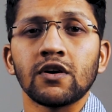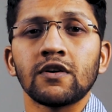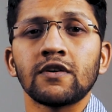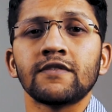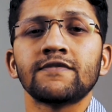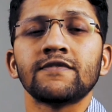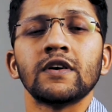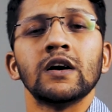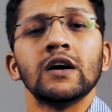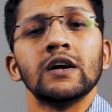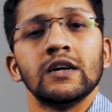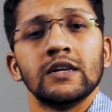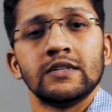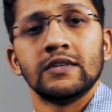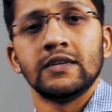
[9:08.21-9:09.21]
of
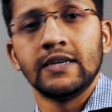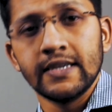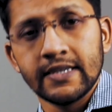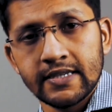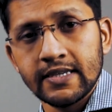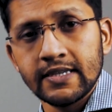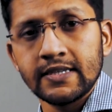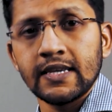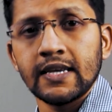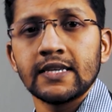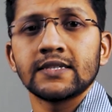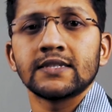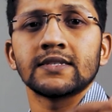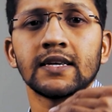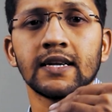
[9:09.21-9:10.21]
the
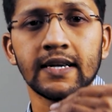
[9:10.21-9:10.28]
diseases,